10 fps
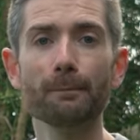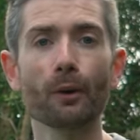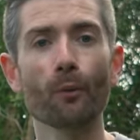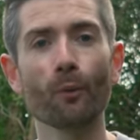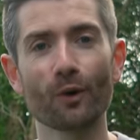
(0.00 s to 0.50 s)

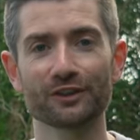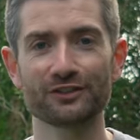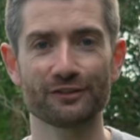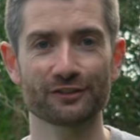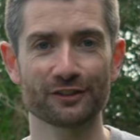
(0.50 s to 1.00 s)
But what a
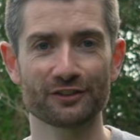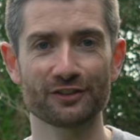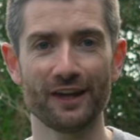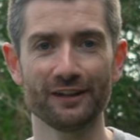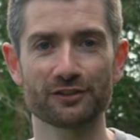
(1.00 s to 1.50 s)

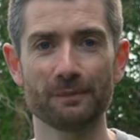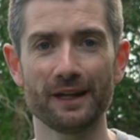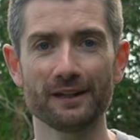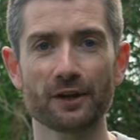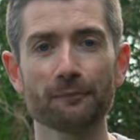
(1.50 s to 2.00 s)
difference it's
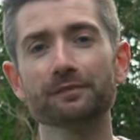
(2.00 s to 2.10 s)
made.